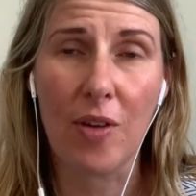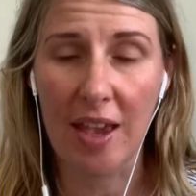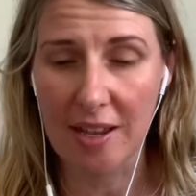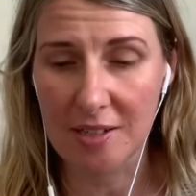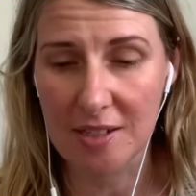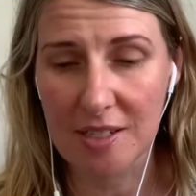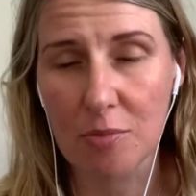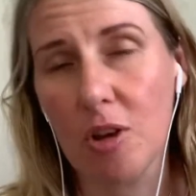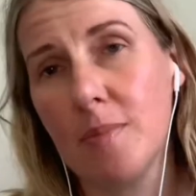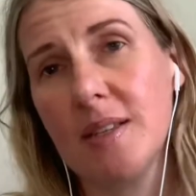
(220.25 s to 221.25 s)
and
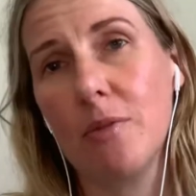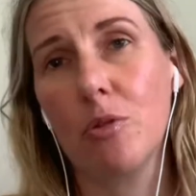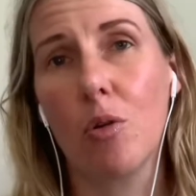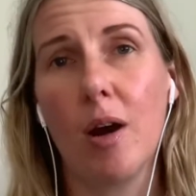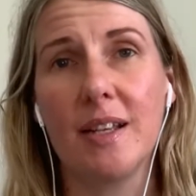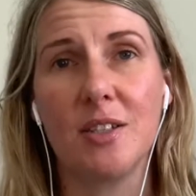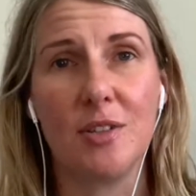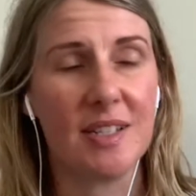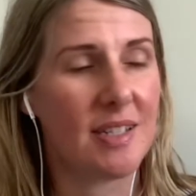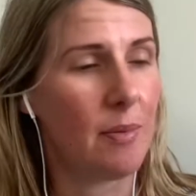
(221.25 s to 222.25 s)
sometimes that requires you to
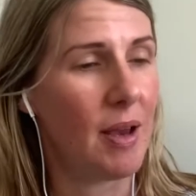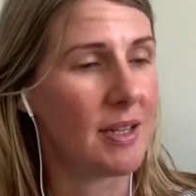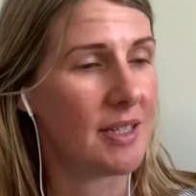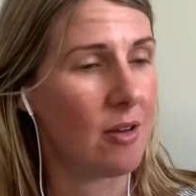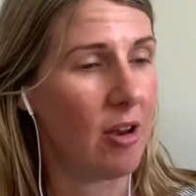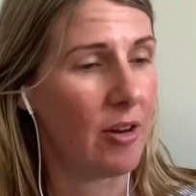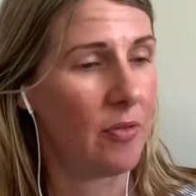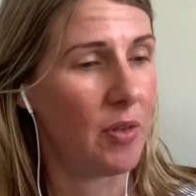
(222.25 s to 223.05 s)
step outside of